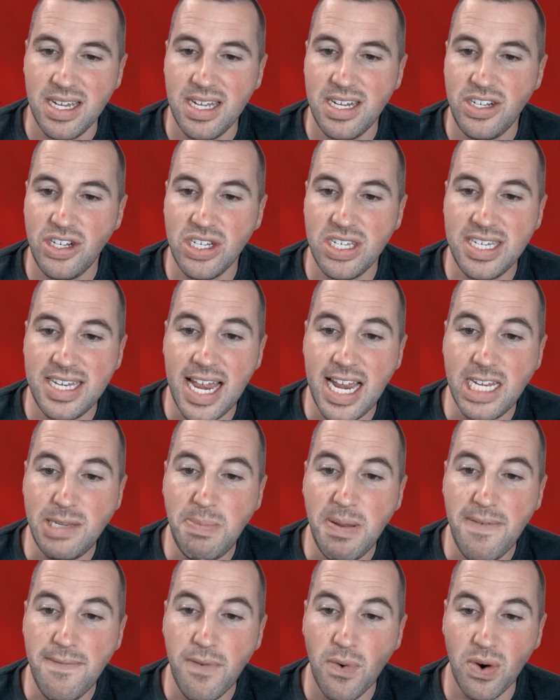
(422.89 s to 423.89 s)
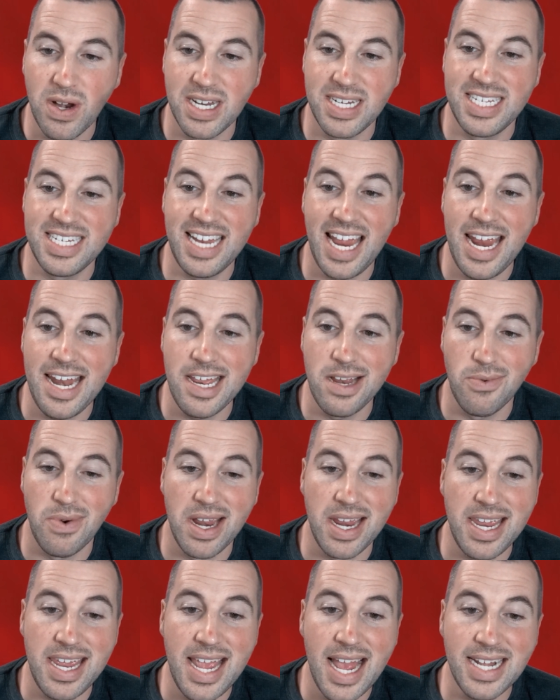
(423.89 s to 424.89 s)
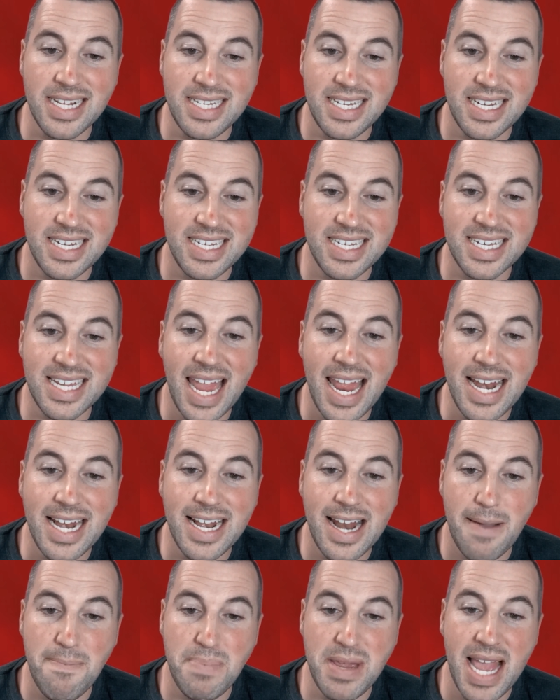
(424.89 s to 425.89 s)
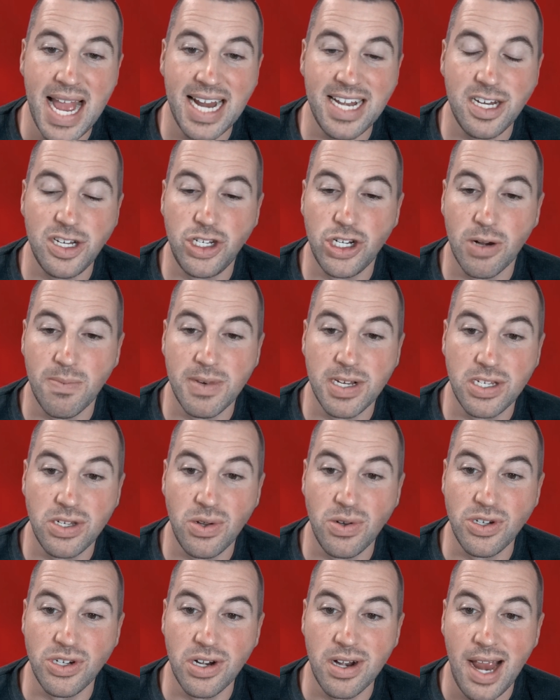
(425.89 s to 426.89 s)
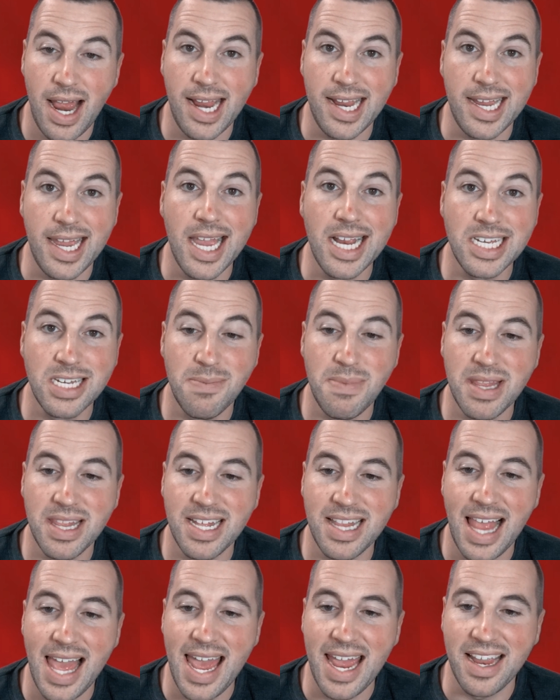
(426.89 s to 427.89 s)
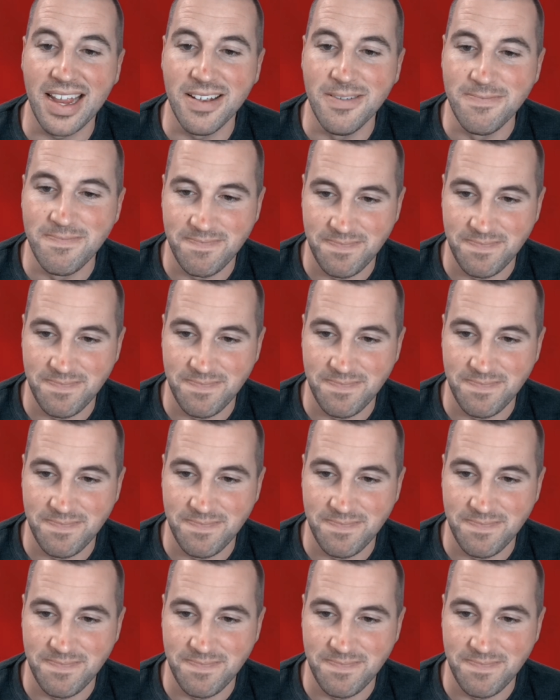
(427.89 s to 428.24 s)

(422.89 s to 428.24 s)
Just days before at a skating rink, Jens had skated up behind a German soldier and kicked him in the leg.